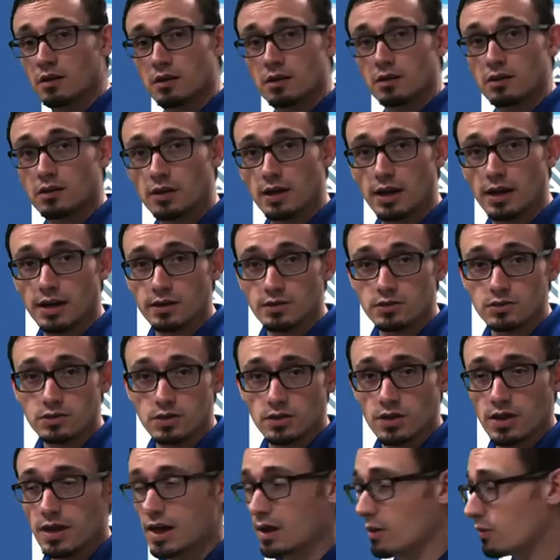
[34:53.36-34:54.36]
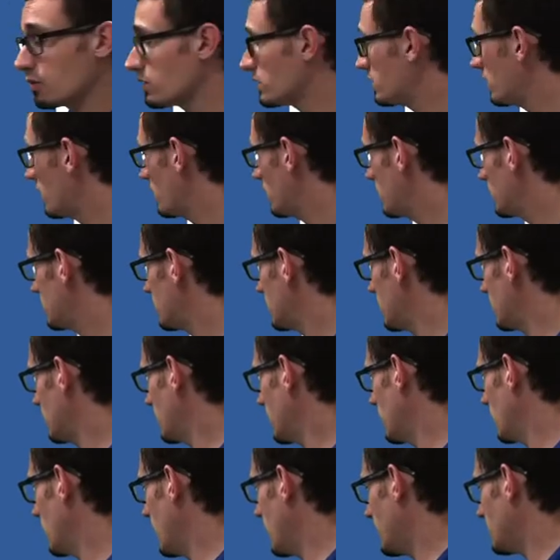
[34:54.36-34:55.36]
Okay, so now we're starting to see a
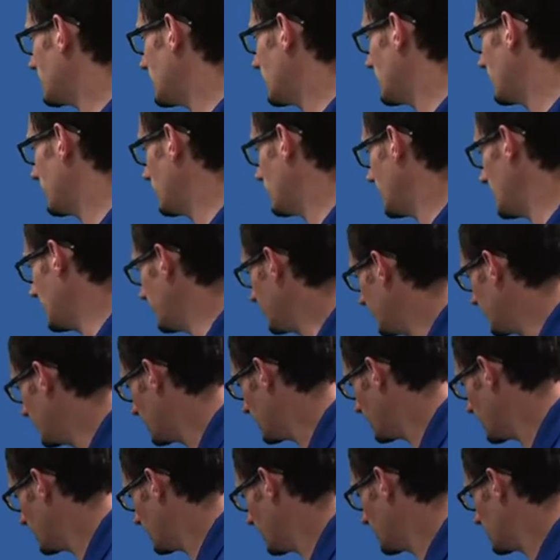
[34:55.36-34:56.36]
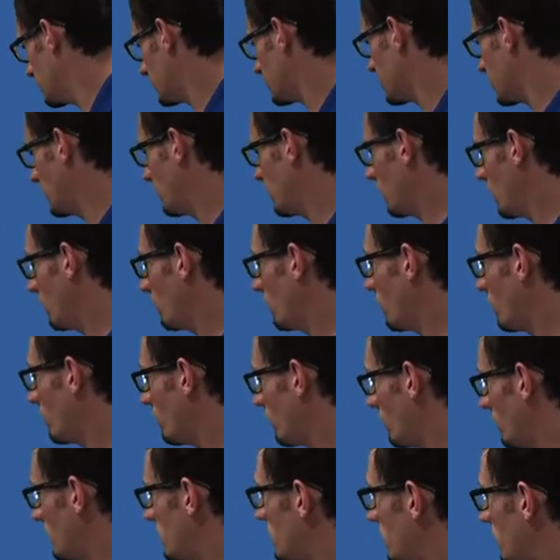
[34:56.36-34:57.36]
little activity. So we went
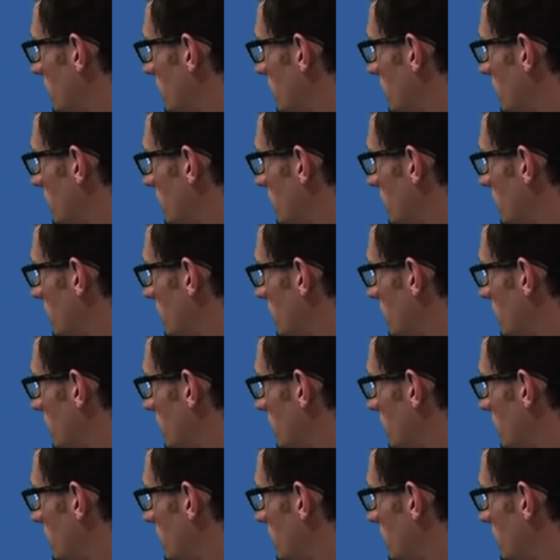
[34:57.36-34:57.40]
from 10%